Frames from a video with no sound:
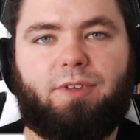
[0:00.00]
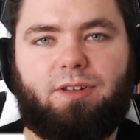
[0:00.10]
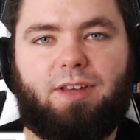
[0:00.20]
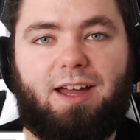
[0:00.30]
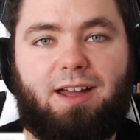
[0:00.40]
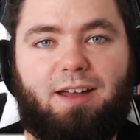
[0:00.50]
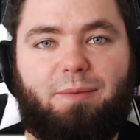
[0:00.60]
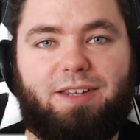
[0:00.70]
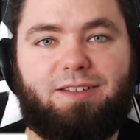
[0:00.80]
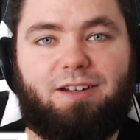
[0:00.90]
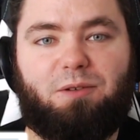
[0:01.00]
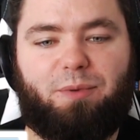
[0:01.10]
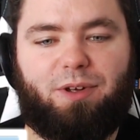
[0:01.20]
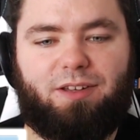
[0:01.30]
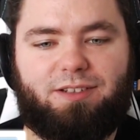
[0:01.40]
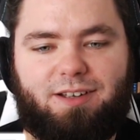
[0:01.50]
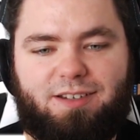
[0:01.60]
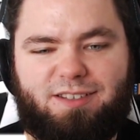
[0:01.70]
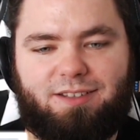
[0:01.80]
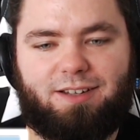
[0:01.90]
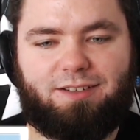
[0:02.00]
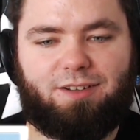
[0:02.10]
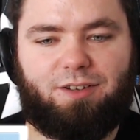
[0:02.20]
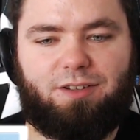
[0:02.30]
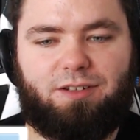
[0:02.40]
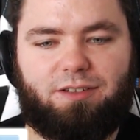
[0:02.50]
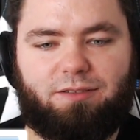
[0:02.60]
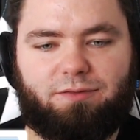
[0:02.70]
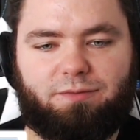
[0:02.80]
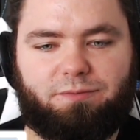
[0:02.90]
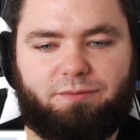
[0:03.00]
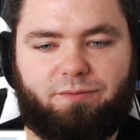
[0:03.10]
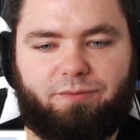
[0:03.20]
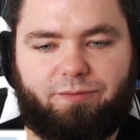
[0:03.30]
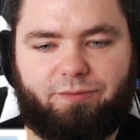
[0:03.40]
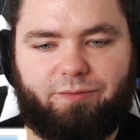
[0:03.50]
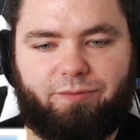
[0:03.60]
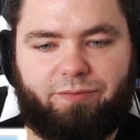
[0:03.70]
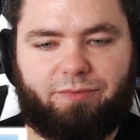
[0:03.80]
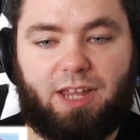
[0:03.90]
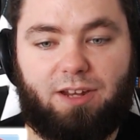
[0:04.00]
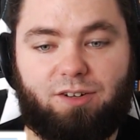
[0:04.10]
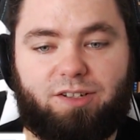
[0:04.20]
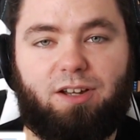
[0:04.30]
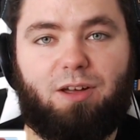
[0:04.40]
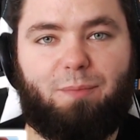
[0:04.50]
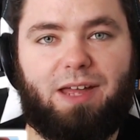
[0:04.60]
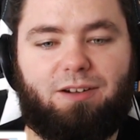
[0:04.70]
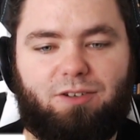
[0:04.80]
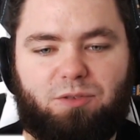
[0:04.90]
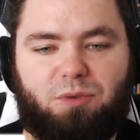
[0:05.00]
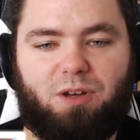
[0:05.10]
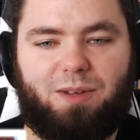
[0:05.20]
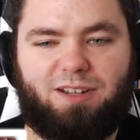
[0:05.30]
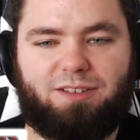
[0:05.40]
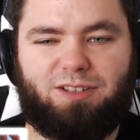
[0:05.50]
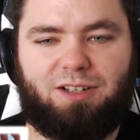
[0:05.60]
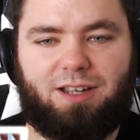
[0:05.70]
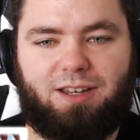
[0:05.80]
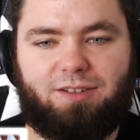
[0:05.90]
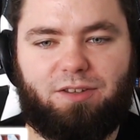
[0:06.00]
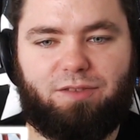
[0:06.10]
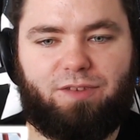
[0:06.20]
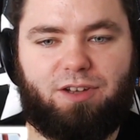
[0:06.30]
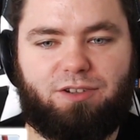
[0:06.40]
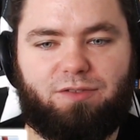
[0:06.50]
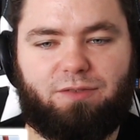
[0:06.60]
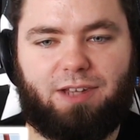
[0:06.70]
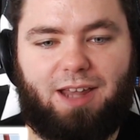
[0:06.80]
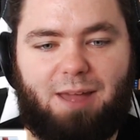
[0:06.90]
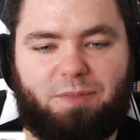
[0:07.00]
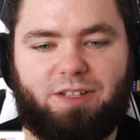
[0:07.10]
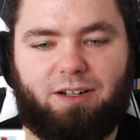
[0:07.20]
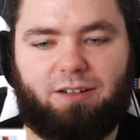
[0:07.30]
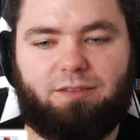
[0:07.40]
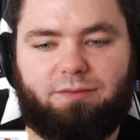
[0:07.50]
Damn, he's gonna apologize? That's good. He looks a lot better as well. He doesn't look like he's on the verge of collapsing.